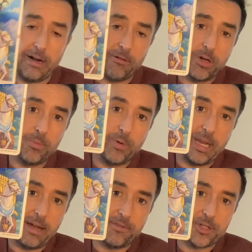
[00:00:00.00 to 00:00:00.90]
outcome, we
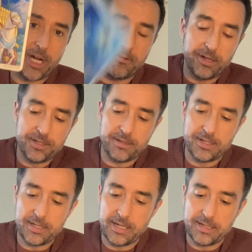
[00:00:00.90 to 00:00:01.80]
have the Chariot.
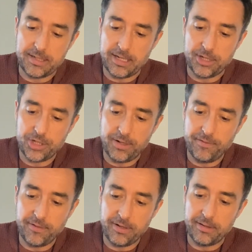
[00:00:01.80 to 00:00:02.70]
This is a
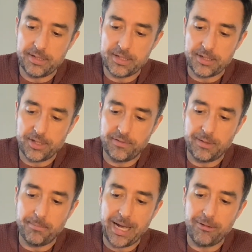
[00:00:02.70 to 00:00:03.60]
shift. This is a shift
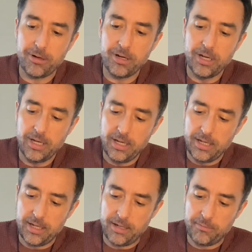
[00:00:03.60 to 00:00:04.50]
in power.
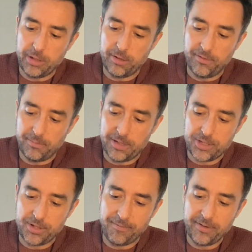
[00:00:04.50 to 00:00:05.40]
We go from the
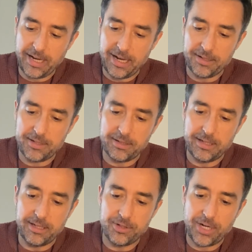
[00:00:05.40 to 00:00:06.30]
Strength card to
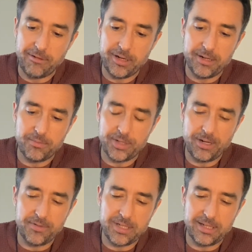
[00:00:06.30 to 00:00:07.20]
the Chariot, which
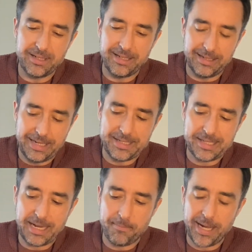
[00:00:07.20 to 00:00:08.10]
obviously is a
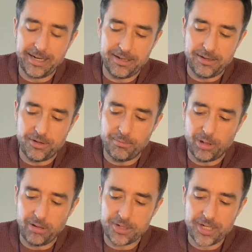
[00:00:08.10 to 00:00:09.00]
step back in the
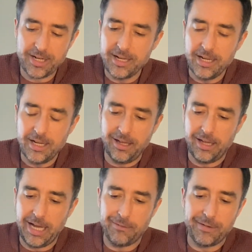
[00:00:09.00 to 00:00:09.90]
numerology.
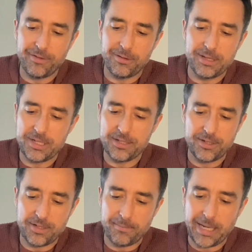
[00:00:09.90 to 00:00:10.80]
However, this is
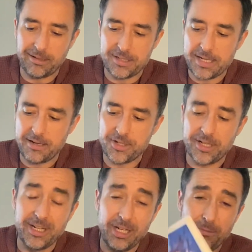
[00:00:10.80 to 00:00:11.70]
just a balanced
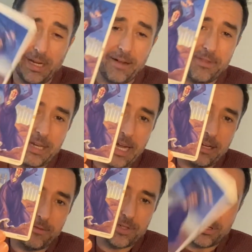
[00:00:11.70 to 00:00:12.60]
energy. We have the
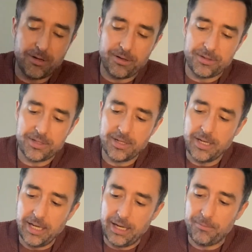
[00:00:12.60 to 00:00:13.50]
Nine of Swords,
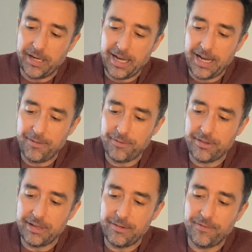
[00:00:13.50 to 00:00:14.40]
and we
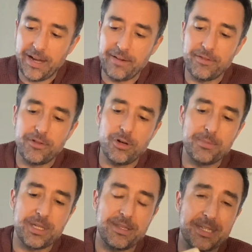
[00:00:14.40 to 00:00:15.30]
have the Five of
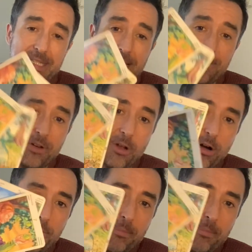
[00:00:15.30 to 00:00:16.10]
Cups and the Seven of